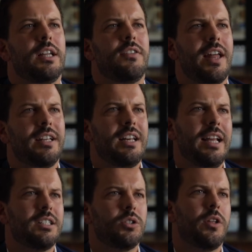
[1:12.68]
That is
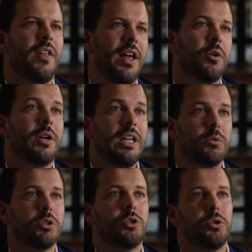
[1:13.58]
less than or
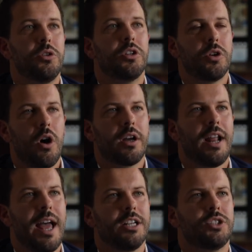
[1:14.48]
equal to the target
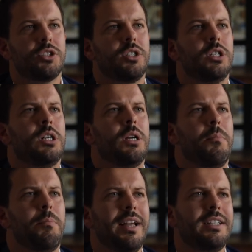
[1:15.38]
hash.
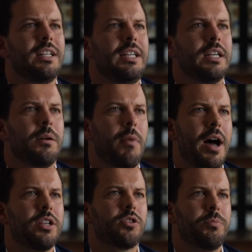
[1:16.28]
Basically, a
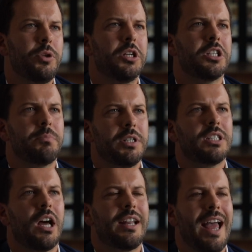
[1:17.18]
miner's computer
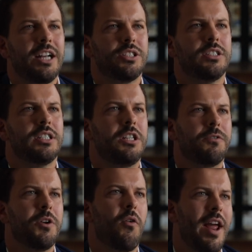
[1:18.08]
spits out hashes at
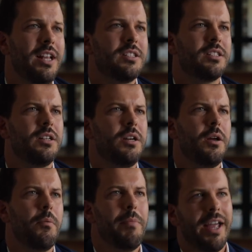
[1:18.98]
different rates,
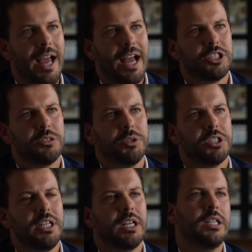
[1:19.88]
mega hashes per
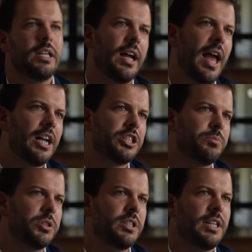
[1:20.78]
second, giga hashes
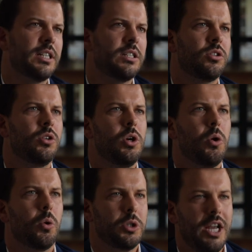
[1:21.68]
per second,
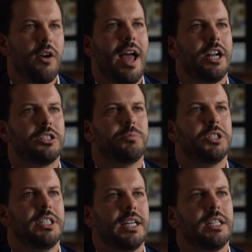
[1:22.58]
or tera hashes per
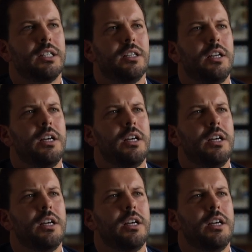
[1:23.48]
second.